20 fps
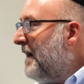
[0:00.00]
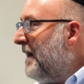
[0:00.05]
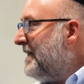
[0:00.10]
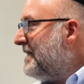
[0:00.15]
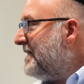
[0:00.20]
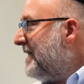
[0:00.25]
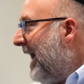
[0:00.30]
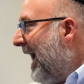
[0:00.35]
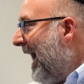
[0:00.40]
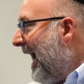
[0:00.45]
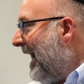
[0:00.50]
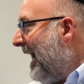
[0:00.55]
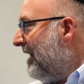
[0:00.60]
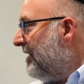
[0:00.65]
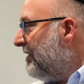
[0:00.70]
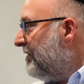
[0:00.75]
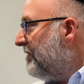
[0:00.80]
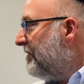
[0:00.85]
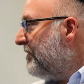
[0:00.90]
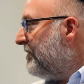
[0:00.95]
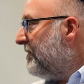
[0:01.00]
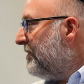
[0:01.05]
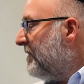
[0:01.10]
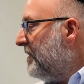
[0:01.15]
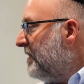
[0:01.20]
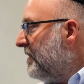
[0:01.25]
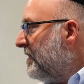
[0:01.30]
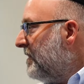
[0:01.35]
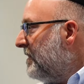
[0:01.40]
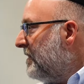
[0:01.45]
meant to have
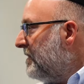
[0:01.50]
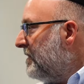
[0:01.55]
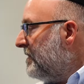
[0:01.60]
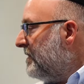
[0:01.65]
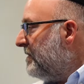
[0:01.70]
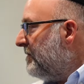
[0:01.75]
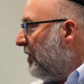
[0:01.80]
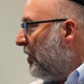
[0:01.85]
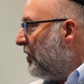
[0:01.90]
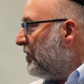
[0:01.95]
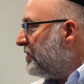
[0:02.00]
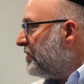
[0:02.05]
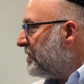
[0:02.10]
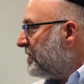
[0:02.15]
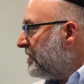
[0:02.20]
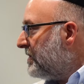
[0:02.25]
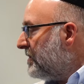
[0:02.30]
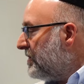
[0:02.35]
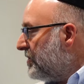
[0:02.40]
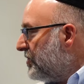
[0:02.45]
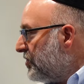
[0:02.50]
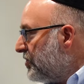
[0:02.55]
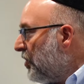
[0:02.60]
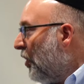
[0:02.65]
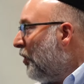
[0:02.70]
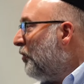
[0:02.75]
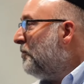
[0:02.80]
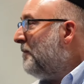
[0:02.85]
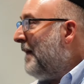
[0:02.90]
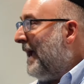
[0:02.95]
the most
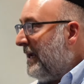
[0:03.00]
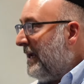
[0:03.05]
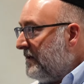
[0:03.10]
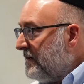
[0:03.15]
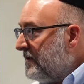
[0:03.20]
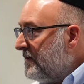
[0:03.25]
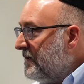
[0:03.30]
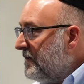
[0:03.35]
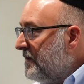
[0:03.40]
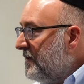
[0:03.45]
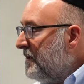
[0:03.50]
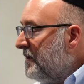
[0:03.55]
soulmate,